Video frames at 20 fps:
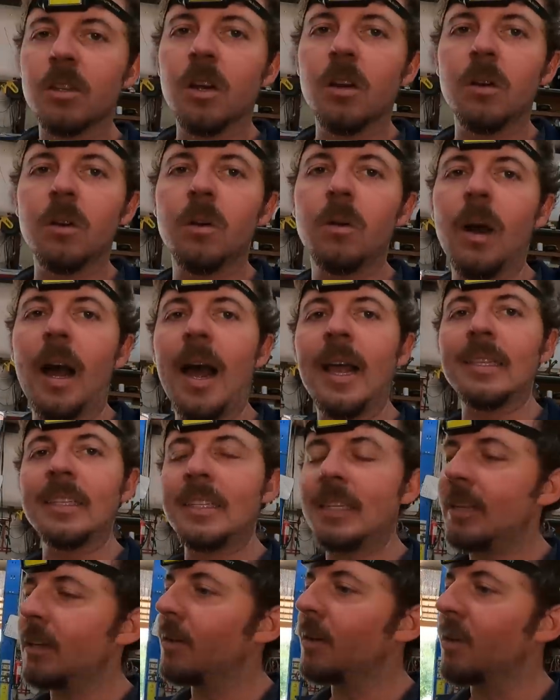So I
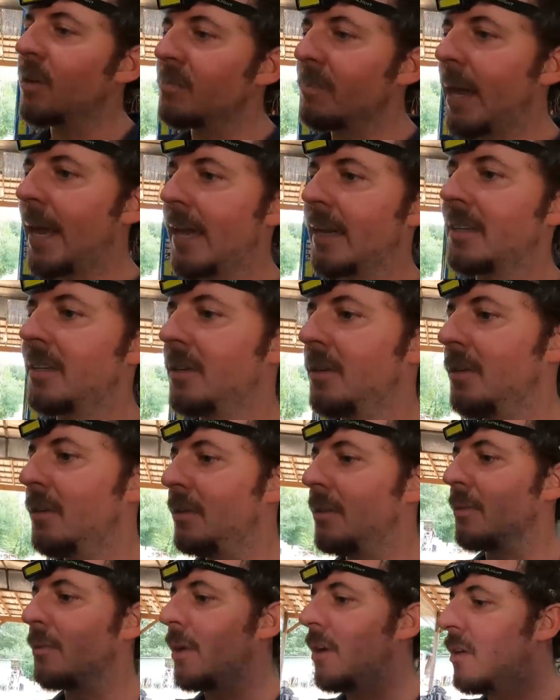still goes back
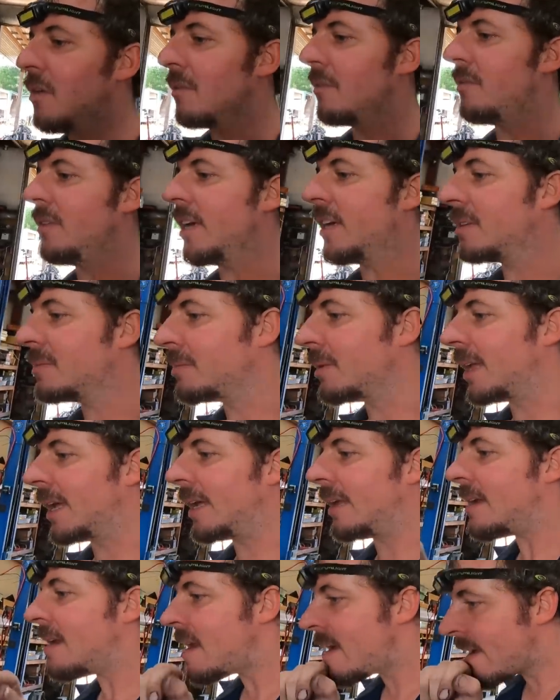to the wrong flex
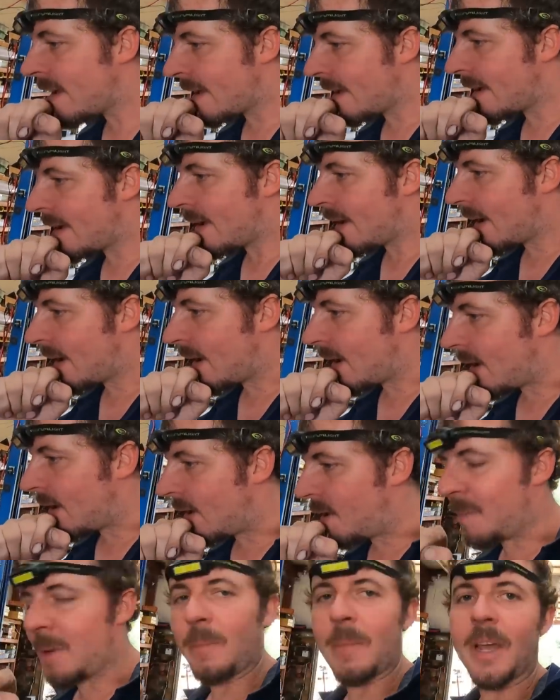plate.
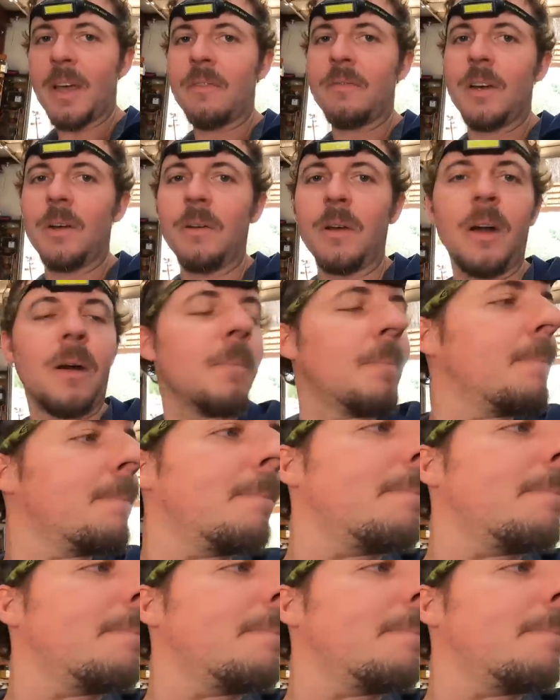Let me make a phone call.